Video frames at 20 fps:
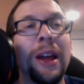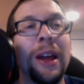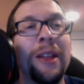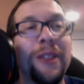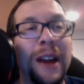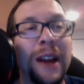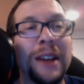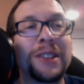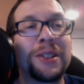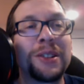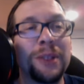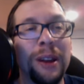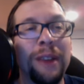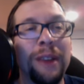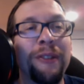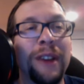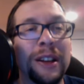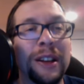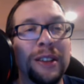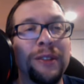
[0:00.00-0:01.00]
That's
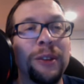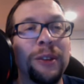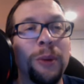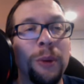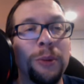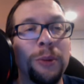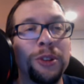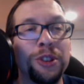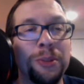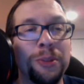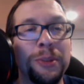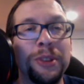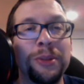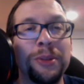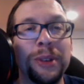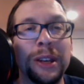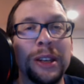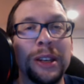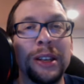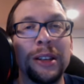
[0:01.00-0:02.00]
effectively what we should be
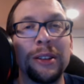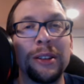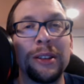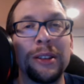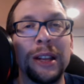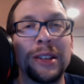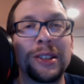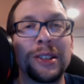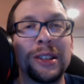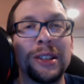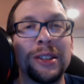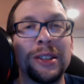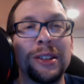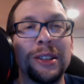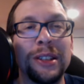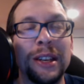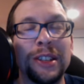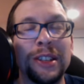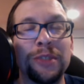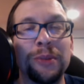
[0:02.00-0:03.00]
doing in here. That's the, the
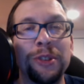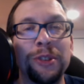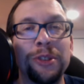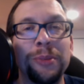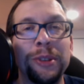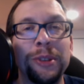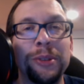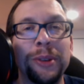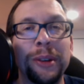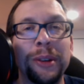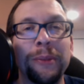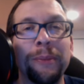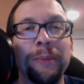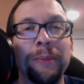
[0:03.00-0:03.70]
test we should be doing.